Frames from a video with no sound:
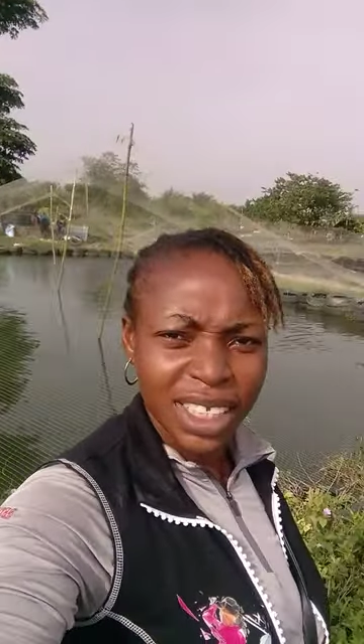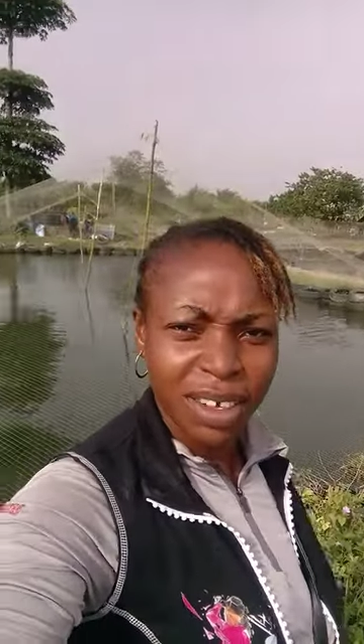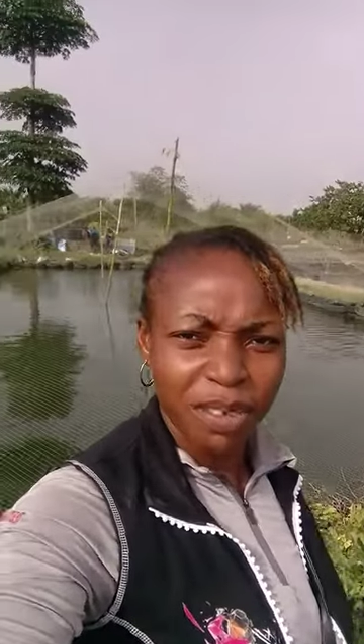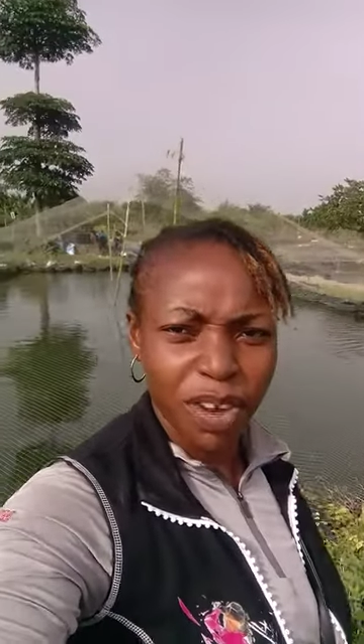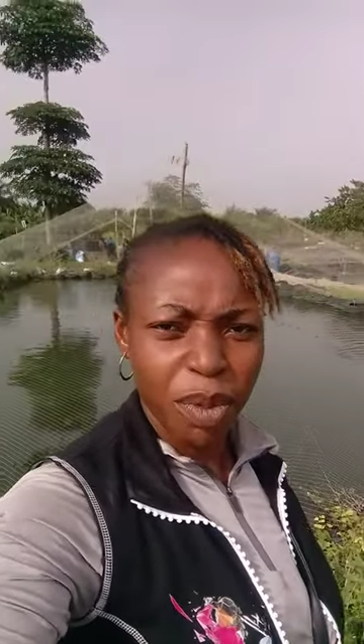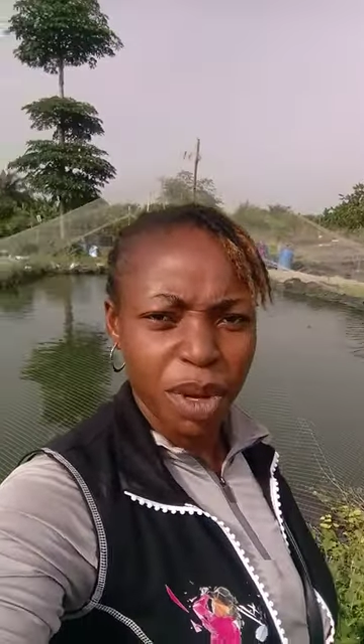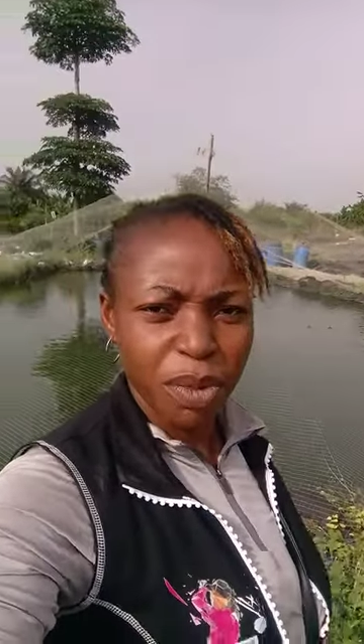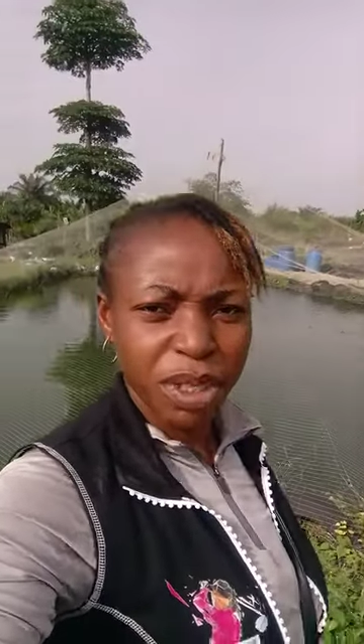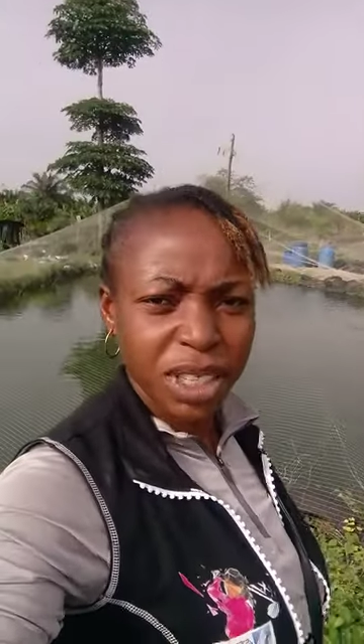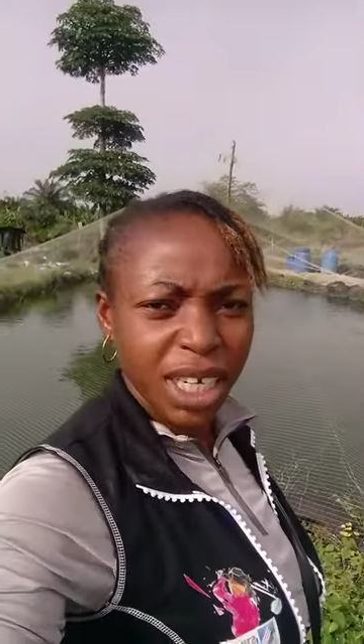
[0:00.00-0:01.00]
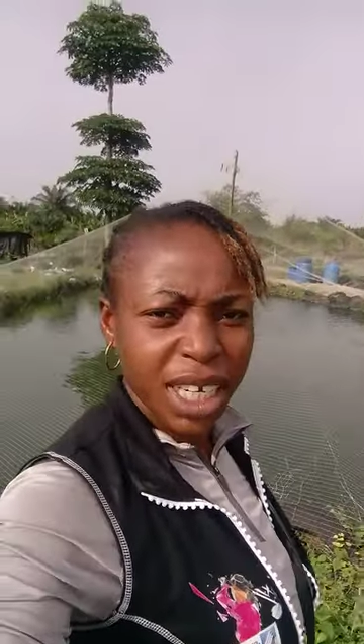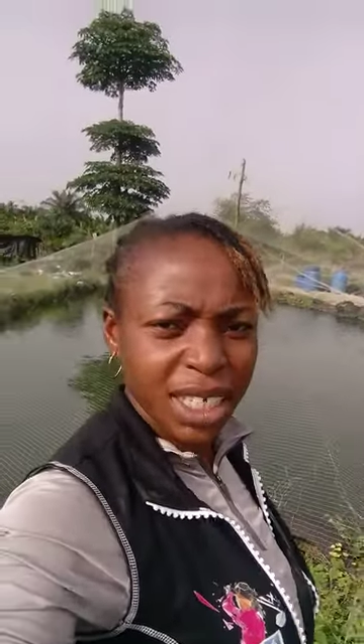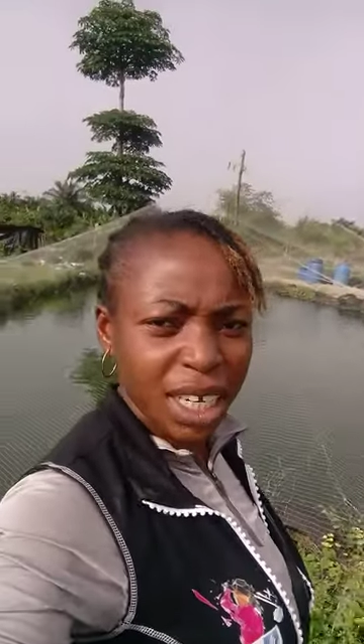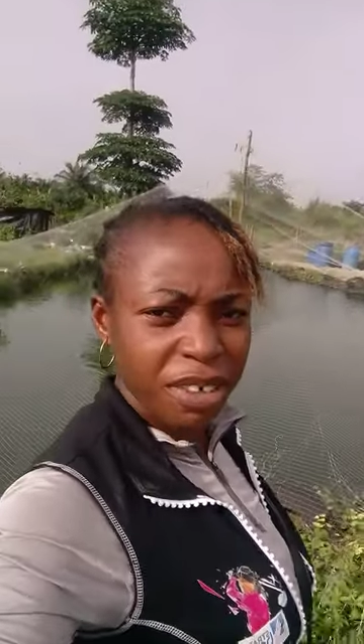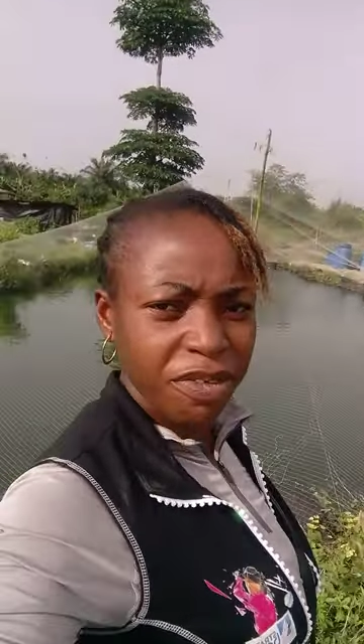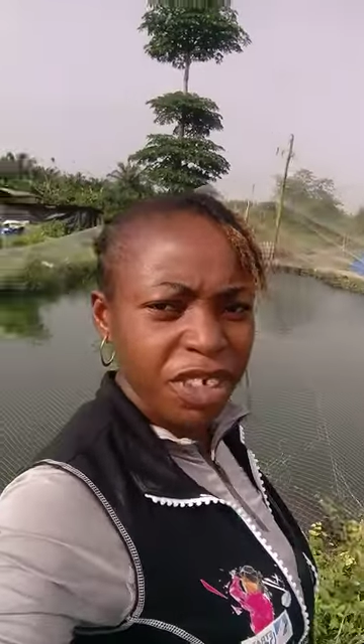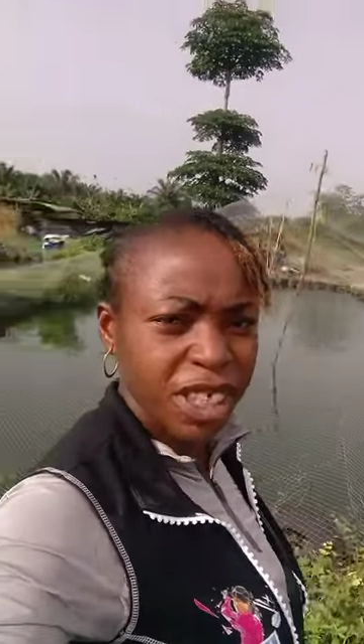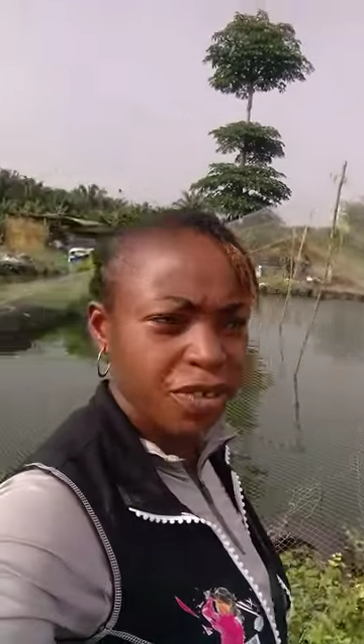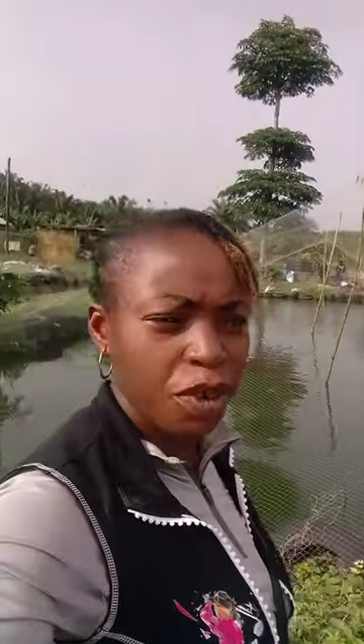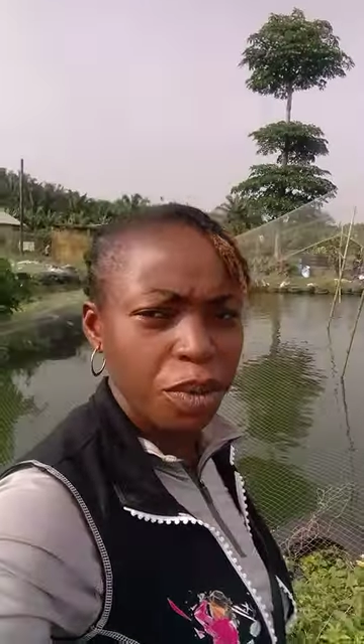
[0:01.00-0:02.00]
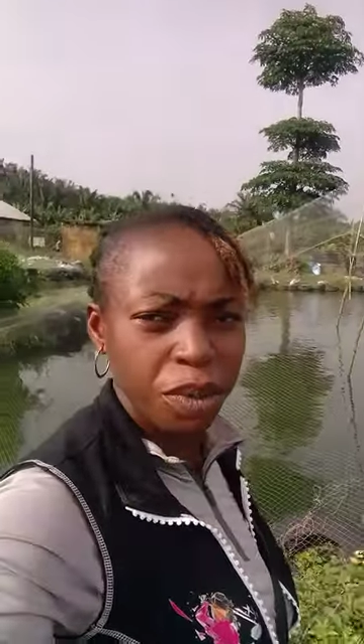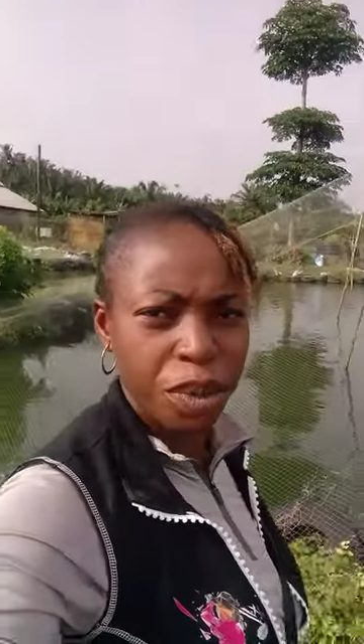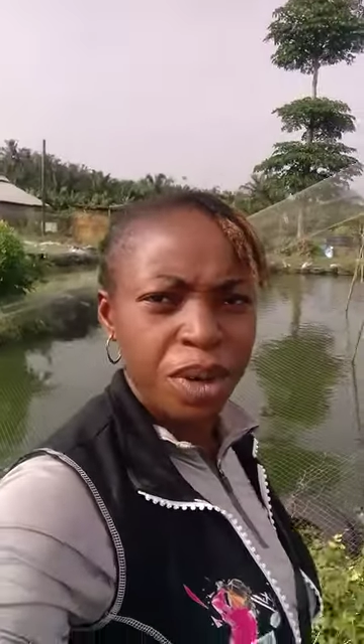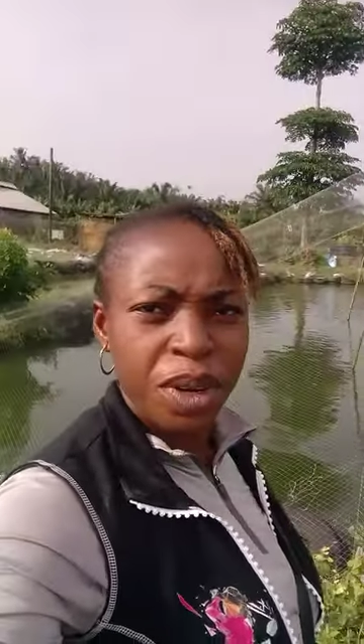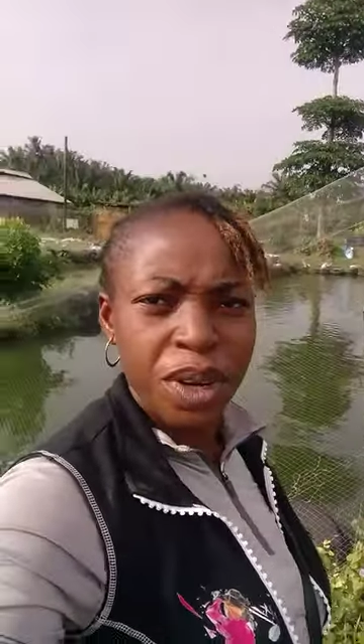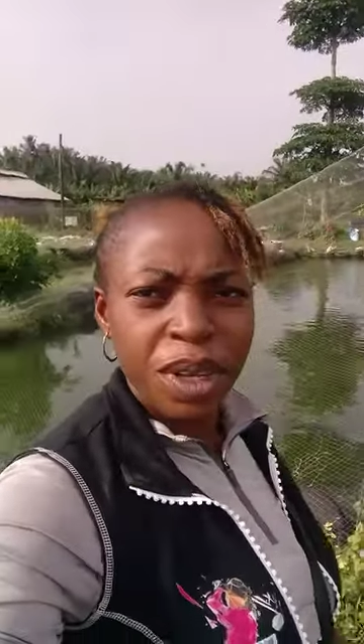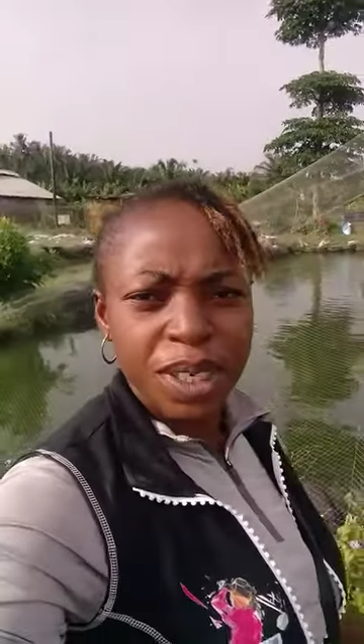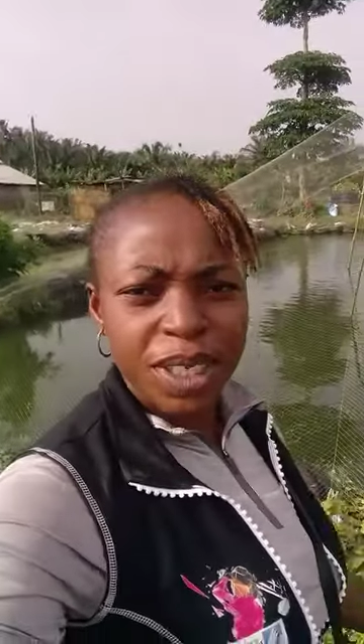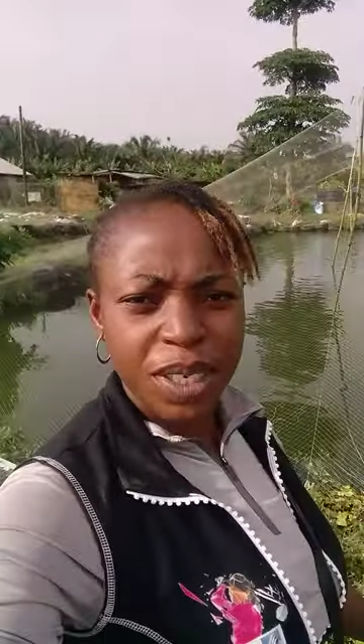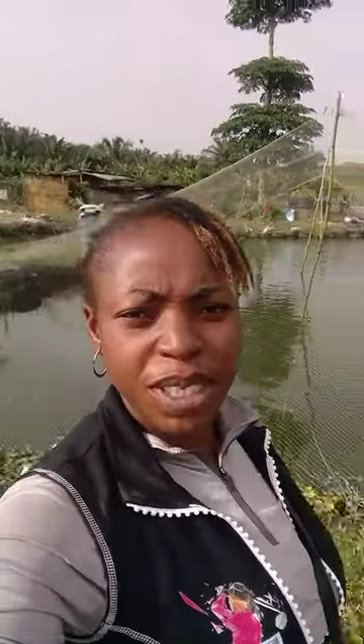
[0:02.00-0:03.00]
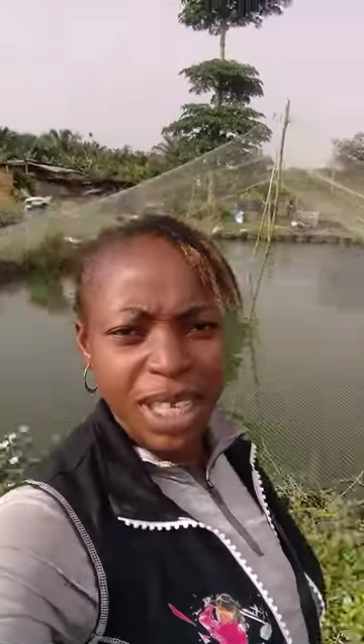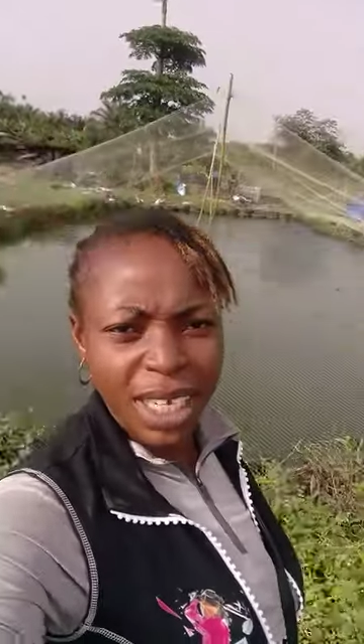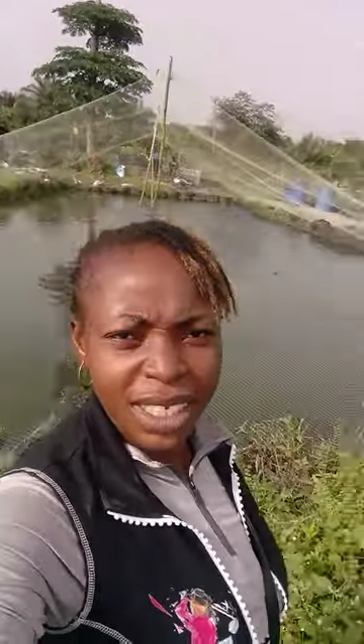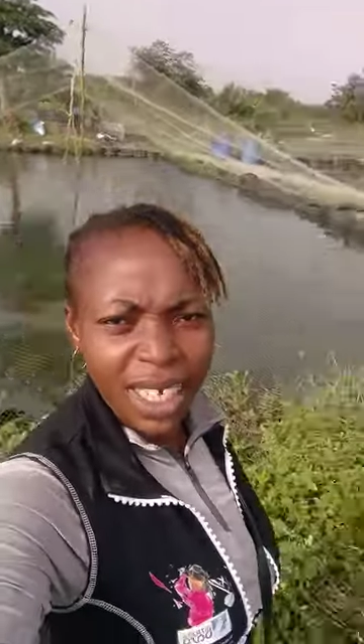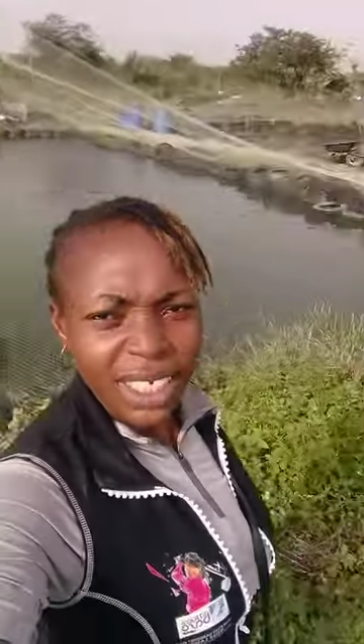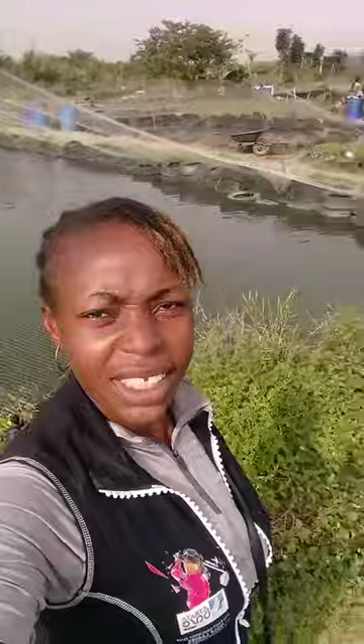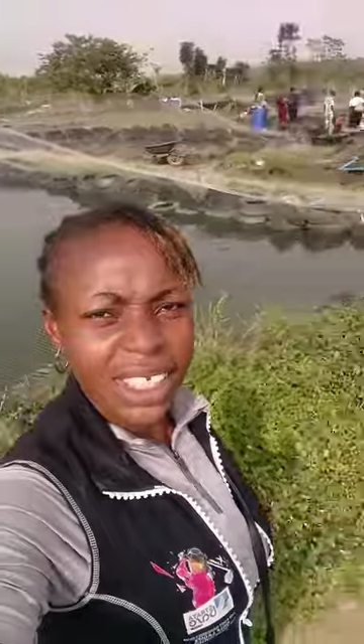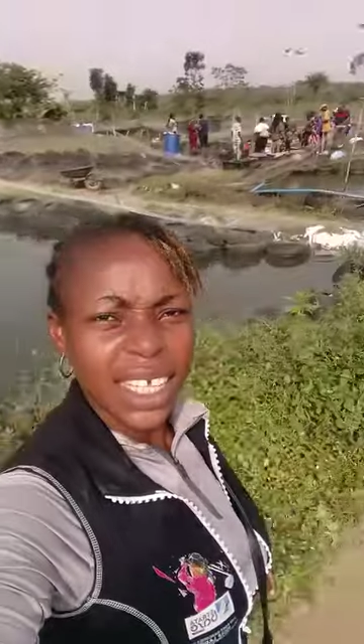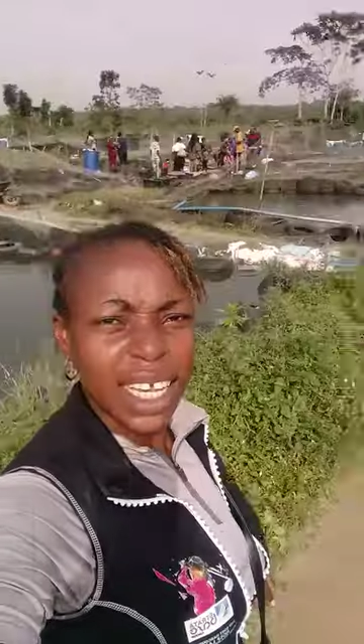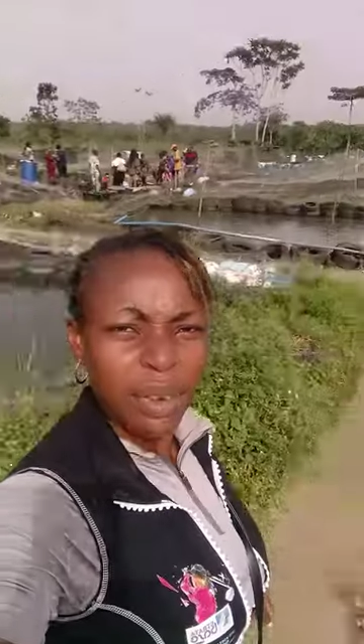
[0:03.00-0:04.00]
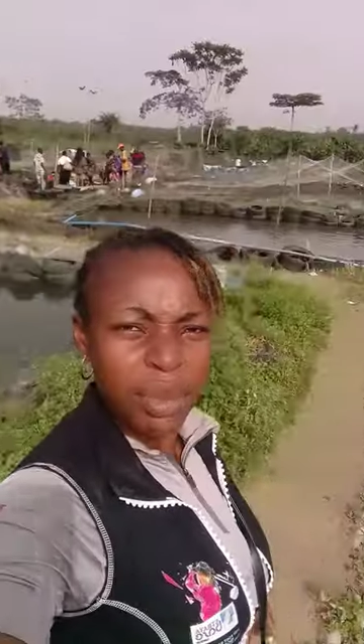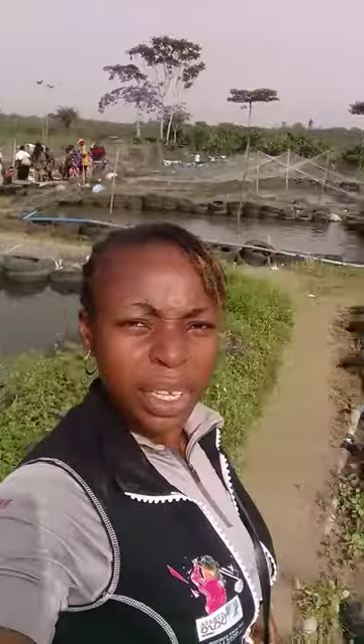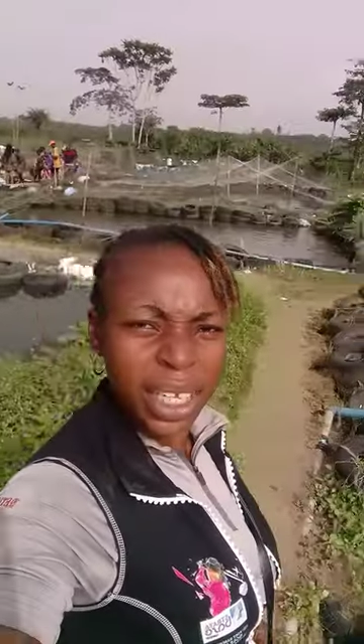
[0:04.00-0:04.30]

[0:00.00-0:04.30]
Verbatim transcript: the farm where we usually get our fish from she'll send a DM